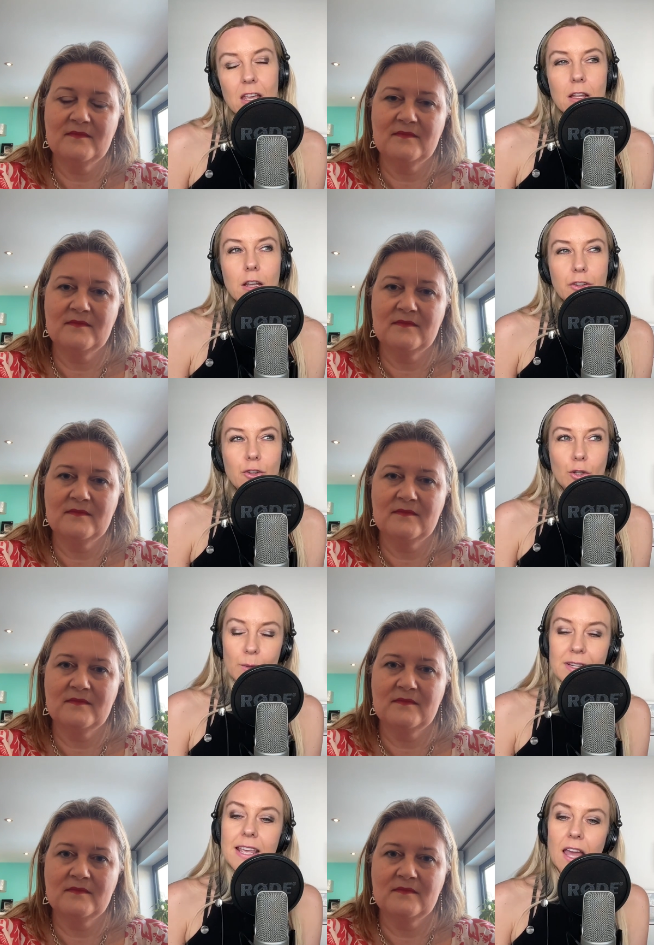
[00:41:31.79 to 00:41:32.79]
Speaker 1: you'll
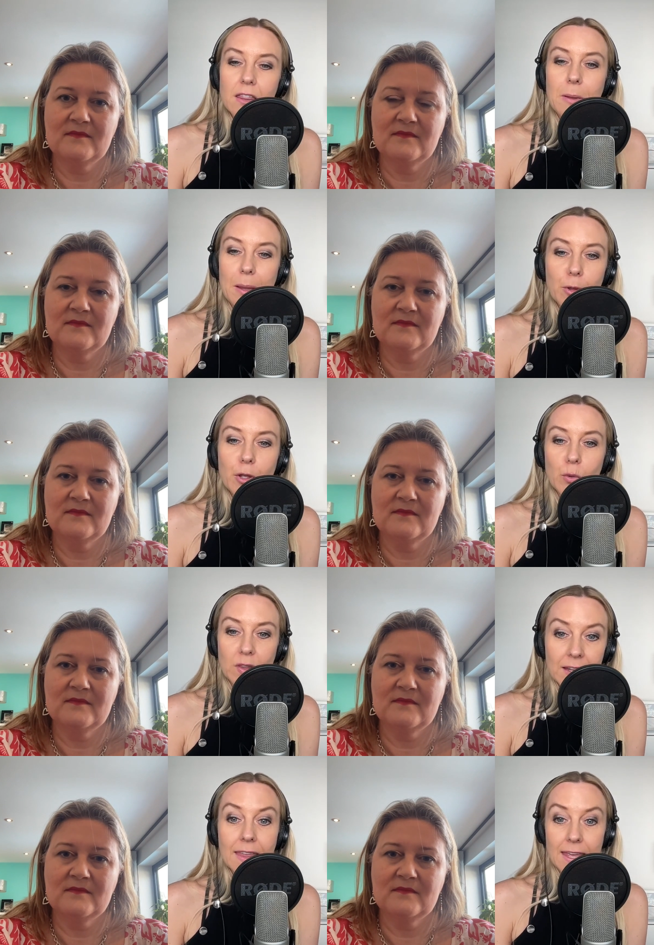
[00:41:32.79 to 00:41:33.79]
always get the people who
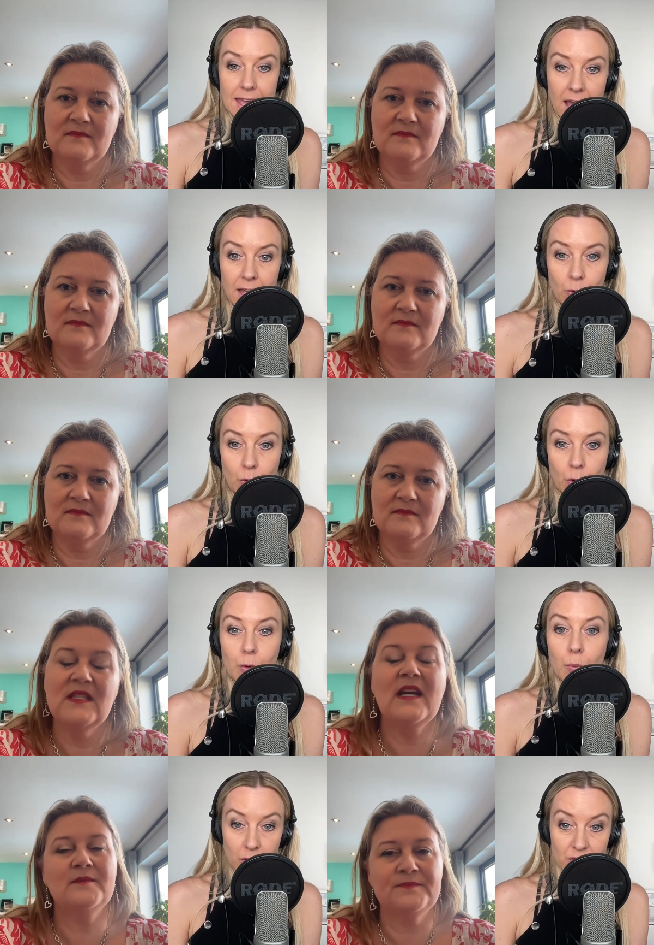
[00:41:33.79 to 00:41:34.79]
think they can or who
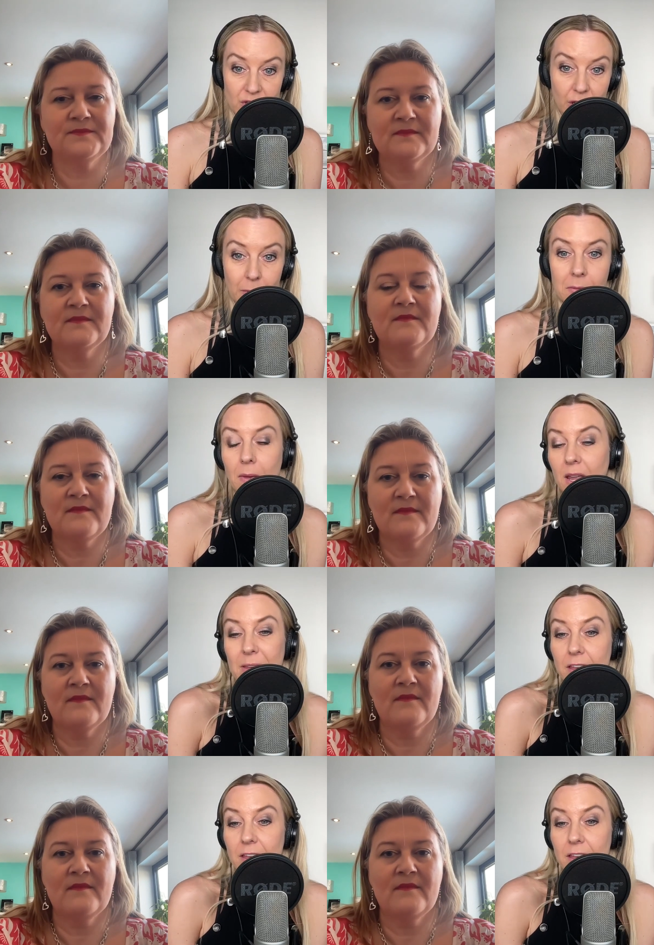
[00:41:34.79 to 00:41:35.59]
yeah. want to, and maybe their